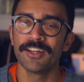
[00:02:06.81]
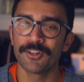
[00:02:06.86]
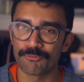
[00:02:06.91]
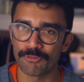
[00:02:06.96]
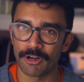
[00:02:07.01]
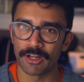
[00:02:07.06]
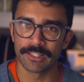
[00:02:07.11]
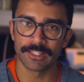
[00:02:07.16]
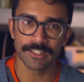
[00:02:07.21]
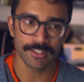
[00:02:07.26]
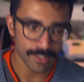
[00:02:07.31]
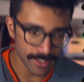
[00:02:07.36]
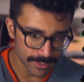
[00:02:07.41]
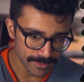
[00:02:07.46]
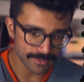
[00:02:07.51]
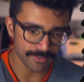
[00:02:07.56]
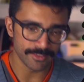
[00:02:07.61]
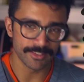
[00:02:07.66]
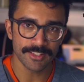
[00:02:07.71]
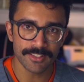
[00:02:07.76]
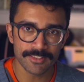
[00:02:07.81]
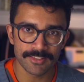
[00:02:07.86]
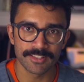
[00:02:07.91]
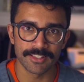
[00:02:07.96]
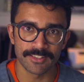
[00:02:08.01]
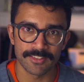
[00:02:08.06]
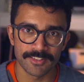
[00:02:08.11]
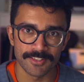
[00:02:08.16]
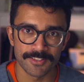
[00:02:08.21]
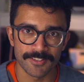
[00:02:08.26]
Rather, it's this
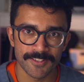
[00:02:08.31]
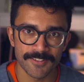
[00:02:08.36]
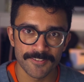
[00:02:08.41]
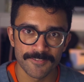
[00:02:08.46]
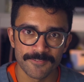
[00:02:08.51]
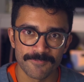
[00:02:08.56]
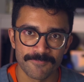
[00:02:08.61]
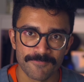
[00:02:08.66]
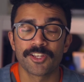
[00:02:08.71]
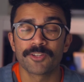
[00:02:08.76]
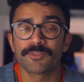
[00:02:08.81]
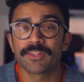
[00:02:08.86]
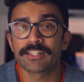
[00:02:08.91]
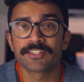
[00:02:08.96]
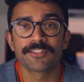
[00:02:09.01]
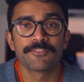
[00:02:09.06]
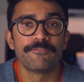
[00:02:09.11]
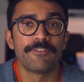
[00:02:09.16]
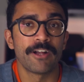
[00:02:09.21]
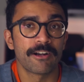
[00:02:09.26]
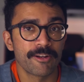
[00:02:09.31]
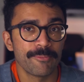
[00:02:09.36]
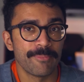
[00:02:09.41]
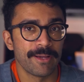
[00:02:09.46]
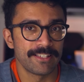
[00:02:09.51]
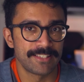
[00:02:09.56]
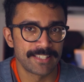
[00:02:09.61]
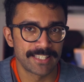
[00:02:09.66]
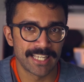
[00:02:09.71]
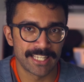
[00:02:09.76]
distance. So that's a very
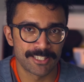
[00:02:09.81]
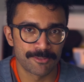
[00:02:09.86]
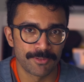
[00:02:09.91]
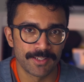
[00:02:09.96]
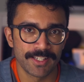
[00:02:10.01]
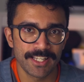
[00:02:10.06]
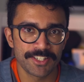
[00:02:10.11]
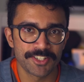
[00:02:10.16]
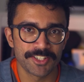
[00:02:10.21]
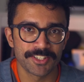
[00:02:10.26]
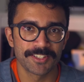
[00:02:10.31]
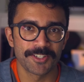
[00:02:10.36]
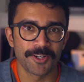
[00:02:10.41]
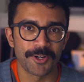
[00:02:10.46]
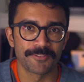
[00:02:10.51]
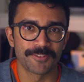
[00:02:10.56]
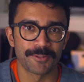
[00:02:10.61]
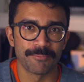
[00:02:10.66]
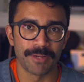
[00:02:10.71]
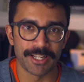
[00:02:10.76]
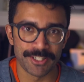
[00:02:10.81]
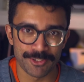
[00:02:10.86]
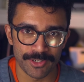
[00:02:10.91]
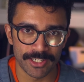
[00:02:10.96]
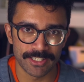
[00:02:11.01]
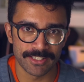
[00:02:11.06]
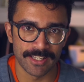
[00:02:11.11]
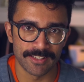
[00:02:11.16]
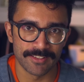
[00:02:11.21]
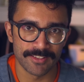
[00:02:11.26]
basic explanation of the
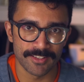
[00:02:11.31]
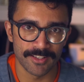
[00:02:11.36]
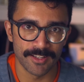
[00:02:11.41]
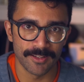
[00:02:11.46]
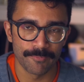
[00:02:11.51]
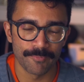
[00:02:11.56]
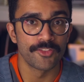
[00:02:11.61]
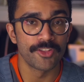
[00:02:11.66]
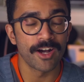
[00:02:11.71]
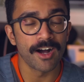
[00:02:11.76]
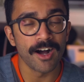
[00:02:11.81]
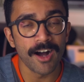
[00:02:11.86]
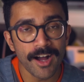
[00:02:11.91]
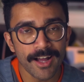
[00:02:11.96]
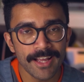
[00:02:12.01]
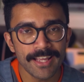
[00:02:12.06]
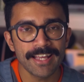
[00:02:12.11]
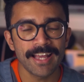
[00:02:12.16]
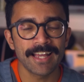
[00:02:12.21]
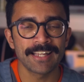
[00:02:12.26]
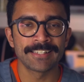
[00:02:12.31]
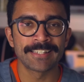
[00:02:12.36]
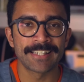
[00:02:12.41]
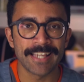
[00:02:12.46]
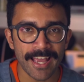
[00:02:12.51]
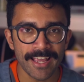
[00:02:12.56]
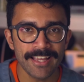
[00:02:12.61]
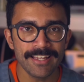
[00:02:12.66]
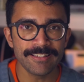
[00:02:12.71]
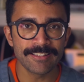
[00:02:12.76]
metric tensor. The I and
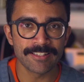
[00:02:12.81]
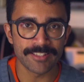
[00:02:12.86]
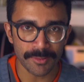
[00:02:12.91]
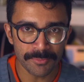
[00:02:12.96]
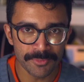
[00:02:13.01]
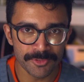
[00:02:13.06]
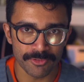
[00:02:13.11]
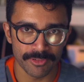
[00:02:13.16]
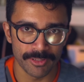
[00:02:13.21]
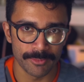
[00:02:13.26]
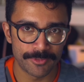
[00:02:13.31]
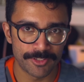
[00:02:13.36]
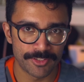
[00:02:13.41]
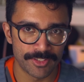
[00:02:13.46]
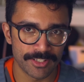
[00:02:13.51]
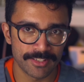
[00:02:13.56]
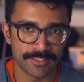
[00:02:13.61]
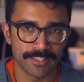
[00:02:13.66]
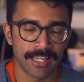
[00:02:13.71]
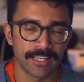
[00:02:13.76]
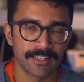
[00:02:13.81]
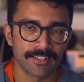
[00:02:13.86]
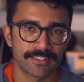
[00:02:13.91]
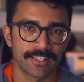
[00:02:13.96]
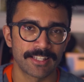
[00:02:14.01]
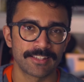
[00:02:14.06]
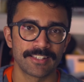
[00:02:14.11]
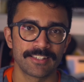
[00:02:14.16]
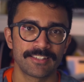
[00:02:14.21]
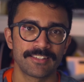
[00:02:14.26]
K subscripts just tell us
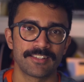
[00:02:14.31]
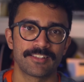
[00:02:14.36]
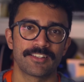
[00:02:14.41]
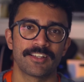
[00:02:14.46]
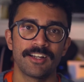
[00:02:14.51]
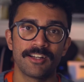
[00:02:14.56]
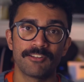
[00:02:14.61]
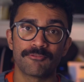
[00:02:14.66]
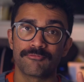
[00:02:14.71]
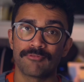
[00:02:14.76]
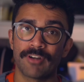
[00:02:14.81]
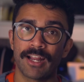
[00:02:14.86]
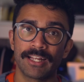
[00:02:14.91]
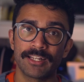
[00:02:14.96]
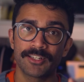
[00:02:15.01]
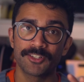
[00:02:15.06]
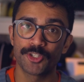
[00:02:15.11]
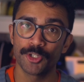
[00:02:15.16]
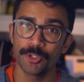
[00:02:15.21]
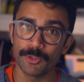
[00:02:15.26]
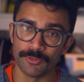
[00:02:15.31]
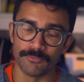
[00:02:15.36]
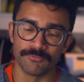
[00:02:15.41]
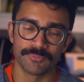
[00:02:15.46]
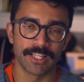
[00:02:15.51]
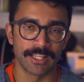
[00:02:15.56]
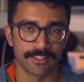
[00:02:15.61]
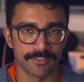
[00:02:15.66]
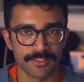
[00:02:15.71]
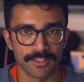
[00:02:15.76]
that this is a rank 2
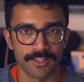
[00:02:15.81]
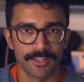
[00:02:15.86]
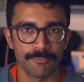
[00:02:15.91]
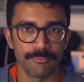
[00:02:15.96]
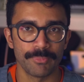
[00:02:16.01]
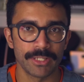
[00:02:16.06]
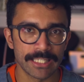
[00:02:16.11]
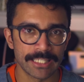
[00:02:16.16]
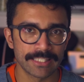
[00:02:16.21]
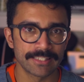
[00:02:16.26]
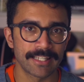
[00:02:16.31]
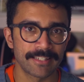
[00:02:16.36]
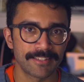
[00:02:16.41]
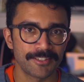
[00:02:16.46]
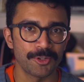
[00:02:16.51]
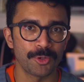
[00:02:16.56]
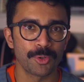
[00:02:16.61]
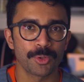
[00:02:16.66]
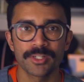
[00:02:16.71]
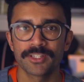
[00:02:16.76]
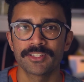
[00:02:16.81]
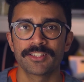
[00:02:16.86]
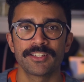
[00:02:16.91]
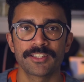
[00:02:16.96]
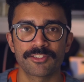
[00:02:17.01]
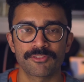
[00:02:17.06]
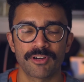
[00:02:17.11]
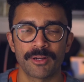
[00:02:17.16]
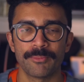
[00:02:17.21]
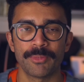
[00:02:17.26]
tensor, meaning that in order to
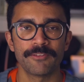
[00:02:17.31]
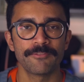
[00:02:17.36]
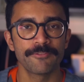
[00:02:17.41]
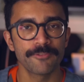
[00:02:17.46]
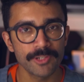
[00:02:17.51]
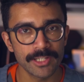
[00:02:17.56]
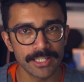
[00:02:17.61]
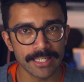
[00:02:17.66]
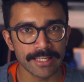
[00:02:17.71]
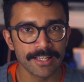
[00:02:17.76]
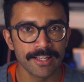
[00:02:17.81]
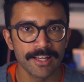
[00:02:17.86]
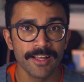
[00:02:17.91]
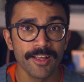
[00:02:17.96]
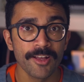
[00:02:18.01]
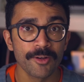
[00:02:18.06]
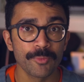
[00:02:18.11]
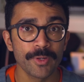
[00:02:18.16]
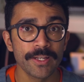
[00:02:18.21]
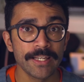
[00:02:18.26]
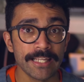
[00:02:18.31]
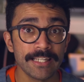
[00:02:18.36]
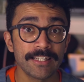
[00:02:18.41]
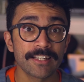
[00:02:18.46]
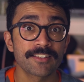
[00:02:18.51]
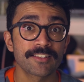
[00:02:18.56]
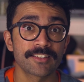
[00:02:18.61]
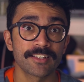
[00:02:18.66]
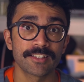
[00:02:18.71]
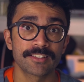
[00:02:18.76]
describe it fully, we need
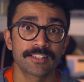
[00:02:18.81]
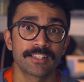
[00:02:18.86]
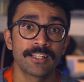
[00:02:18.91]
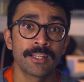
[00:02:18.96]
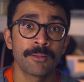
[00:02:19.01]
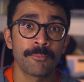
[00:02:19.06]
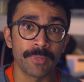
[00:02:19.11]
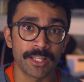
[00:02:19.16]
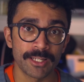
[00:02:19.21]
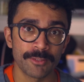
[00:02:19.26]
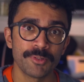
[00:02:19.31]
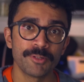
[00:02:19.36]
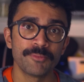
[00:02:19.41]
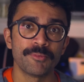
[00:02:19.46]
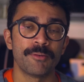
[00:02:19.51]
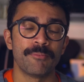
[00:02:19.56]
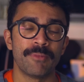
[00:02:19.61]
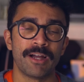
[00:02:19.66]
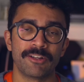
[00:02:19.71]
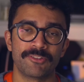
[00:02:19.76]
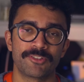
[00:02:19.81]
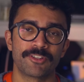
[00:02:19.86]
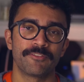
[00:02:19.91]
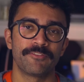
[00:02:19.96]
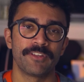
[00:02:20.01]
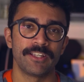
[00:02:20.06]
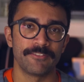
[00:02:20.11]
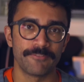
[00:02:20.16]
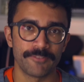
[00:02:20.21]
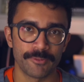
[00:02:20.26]
a certain minimum amount of
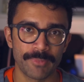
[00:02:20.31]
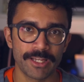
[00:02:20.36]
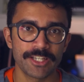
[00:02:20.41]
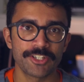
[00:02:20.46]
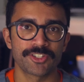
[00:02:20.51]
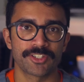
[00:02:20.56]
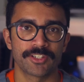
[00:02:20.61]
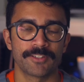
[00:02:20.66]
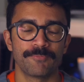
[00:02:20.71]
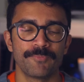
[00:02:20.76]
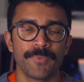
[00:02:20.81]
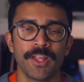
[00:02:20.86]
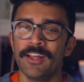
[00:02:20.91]
information.